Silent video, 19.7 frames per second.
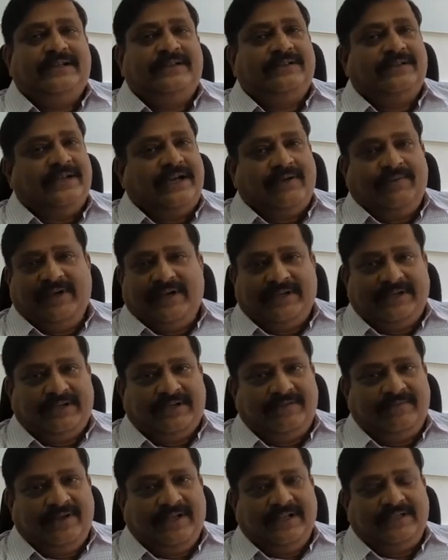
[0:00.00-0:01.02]
So
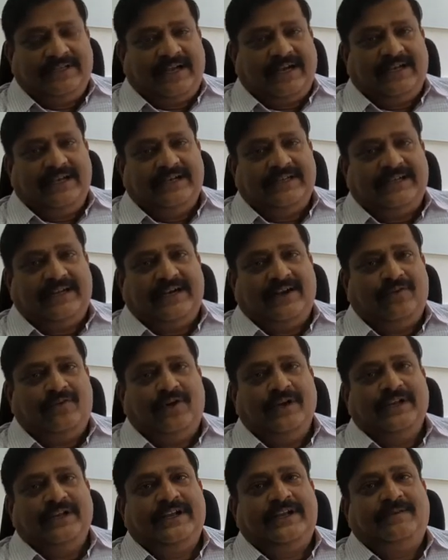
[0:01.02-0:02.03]
NavIC, when the satellites started
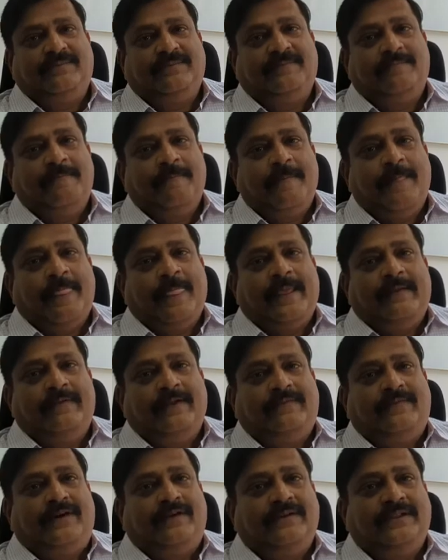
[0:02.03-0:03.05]
going up,
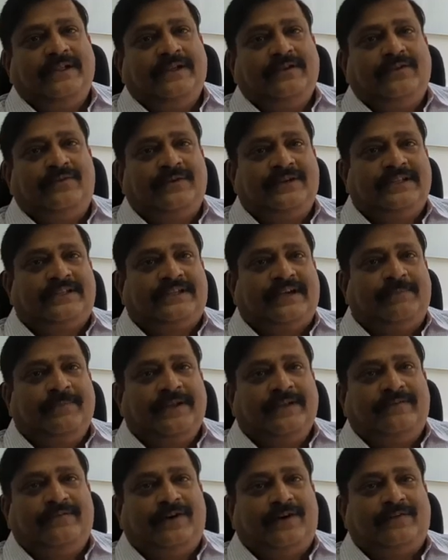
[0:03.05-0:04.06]
we found that no one is
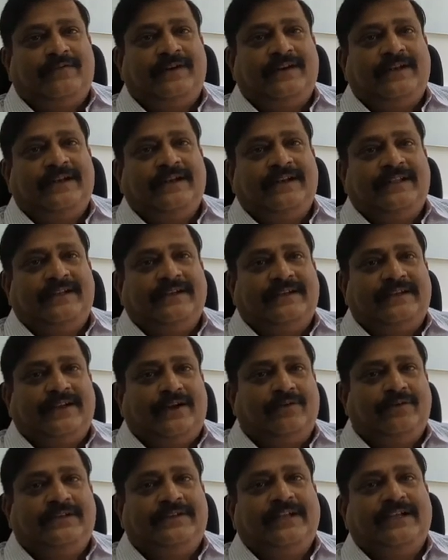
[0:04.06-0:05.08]
coming forward in the
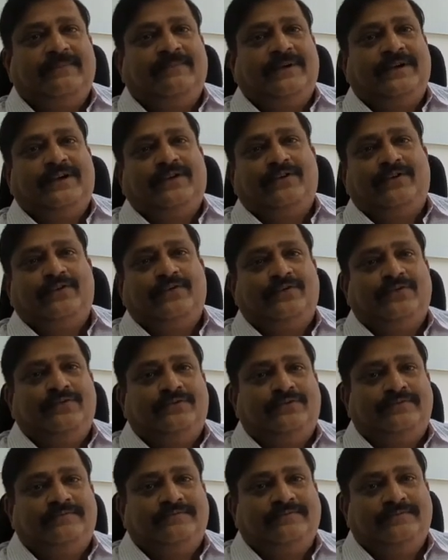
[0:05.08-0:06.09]
ground segment
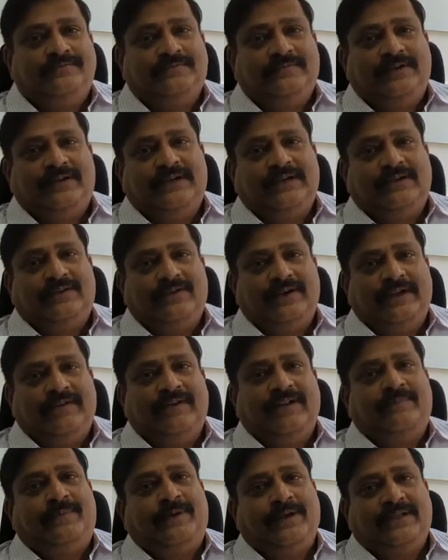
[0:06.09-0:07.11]
to
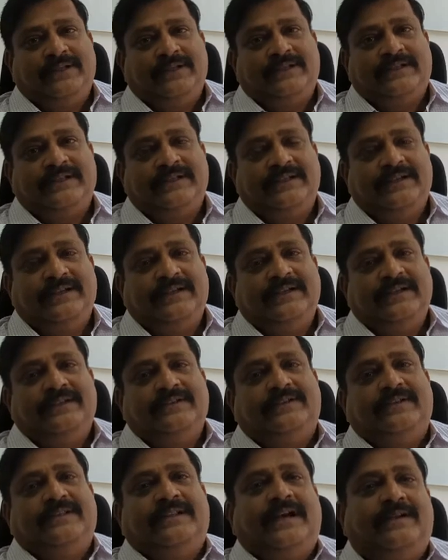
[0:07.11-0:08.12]
develop all this.
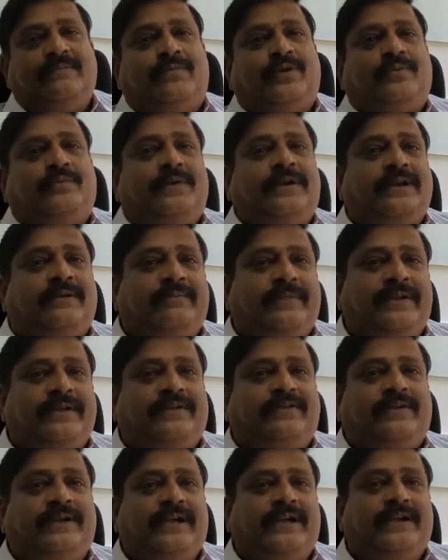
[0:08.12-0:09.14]
So that propelled me
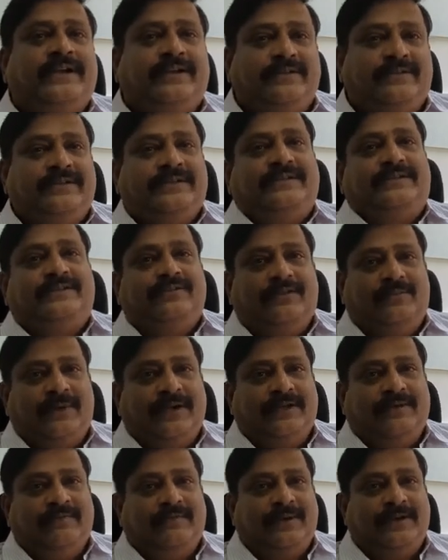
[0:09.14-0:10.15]
to get into this
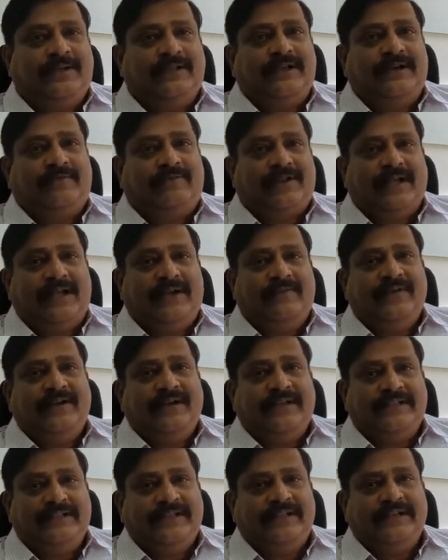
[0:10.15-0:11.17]
domain, because after
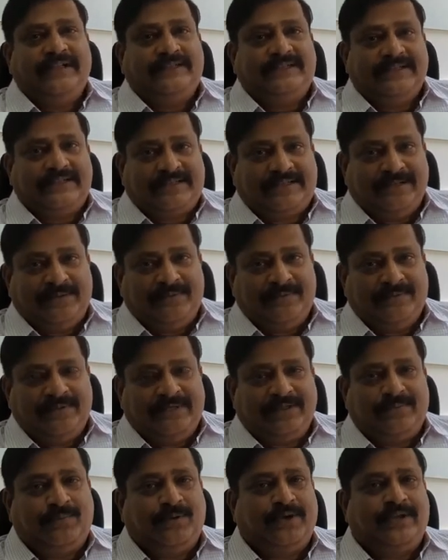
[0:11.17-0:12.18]
having designed a system,
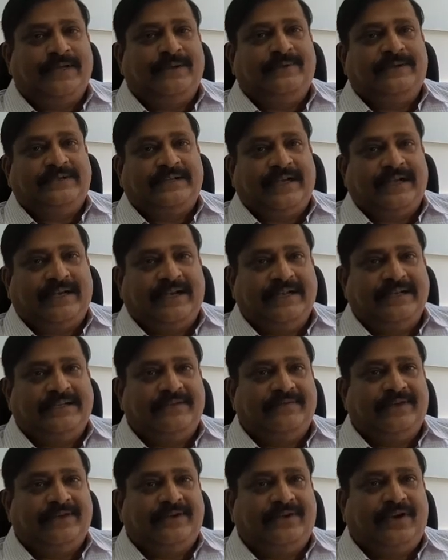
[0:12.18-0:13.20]
just putting up a satellites,
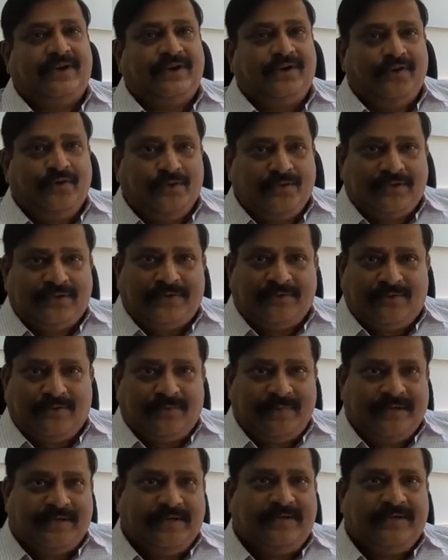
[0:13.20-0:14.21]
if it's not used,
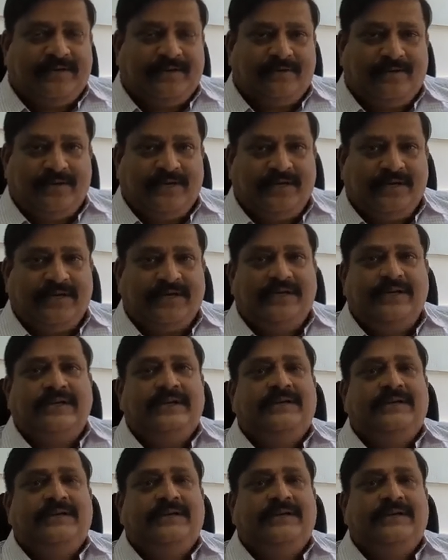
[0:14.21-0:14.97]
won't be good.